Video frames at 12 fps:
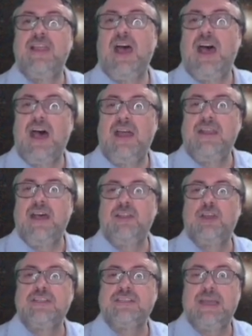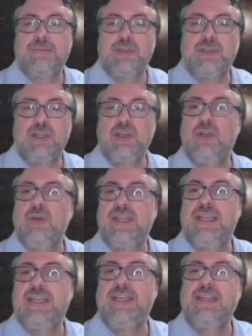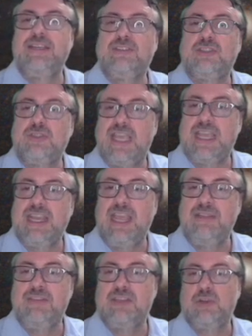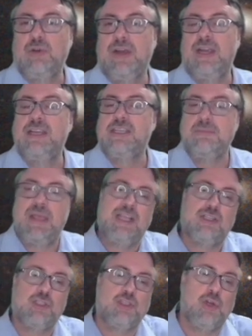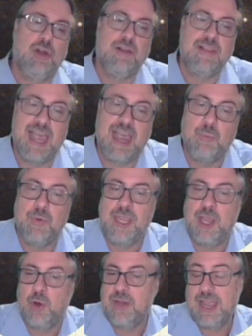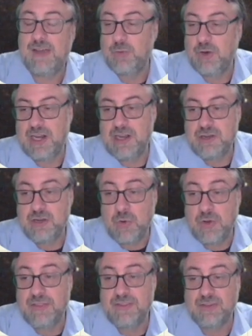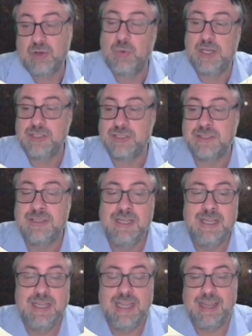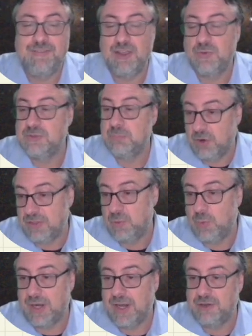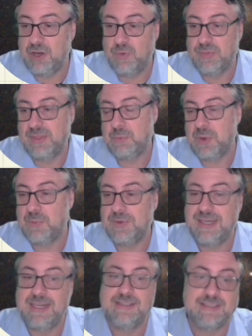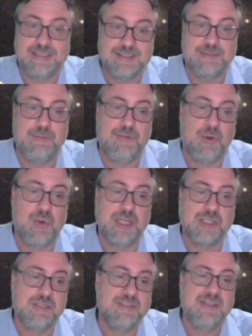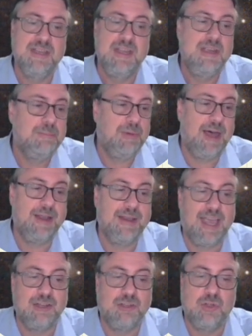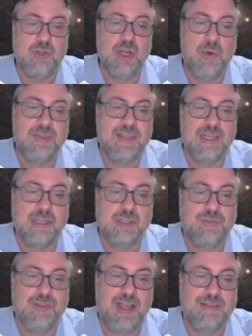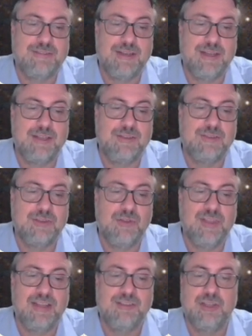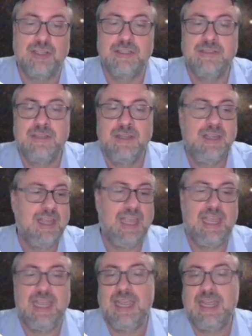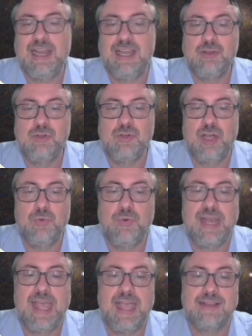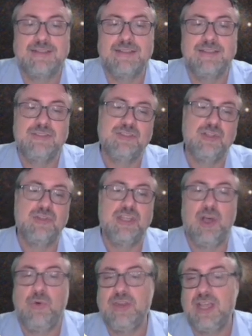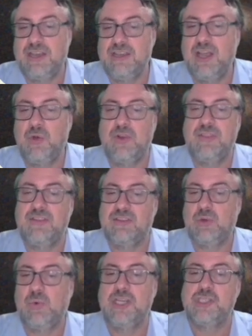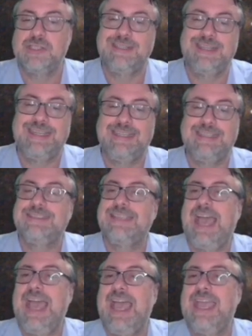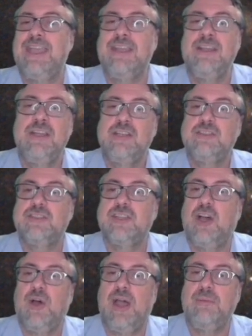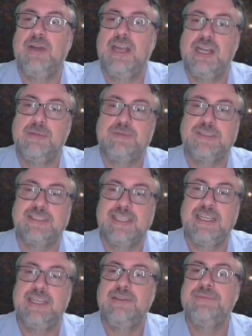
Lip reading: another good step to do is to take an inventory to make sure that we only have one unknown in this equation. If there was more than one unknown, then we would need a system of equations. But I do know what the initial velocity is, so that's good. And I know what x is, so the only unknown in this equation is a. So I'm ready to proceed.